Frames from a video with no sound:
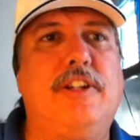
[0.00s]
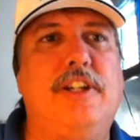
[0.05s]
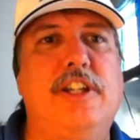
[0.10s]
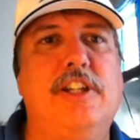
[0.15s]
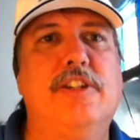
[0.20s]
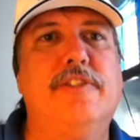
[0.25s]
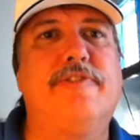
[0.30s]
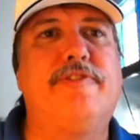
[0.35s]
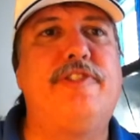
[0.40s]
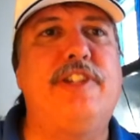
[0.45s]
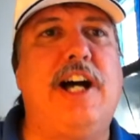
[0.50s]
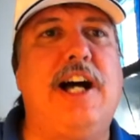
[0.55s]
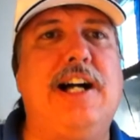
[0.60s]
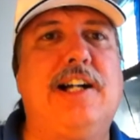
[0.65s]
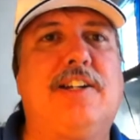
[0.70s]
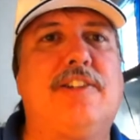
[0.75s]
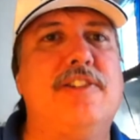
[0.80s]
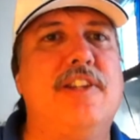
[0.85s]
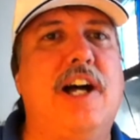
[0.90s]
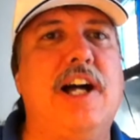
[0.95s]
Give
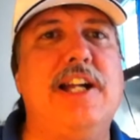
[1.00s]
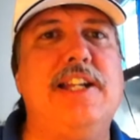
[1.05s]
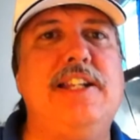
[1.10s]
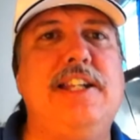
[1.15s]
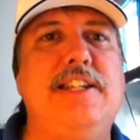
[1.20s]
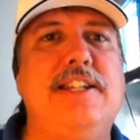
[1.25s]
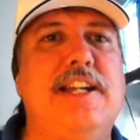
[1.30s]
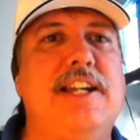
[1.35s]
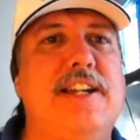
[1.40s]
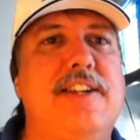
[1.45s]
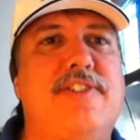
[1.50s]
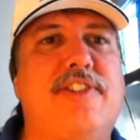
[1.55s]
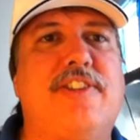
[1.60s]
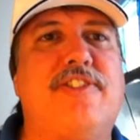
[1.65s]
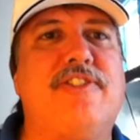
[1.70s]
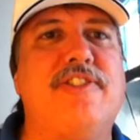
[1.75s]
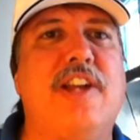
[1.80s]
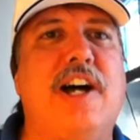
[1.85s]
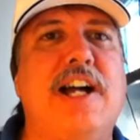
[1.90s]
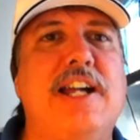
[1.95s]
Doc 90 days.
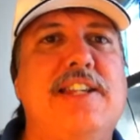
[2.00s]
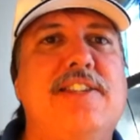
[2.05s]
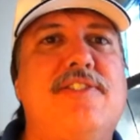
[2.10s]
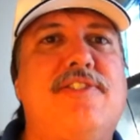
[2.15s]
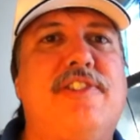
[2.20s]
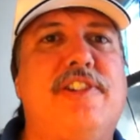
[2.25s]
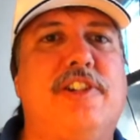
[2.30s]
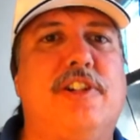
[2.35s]
That's 90.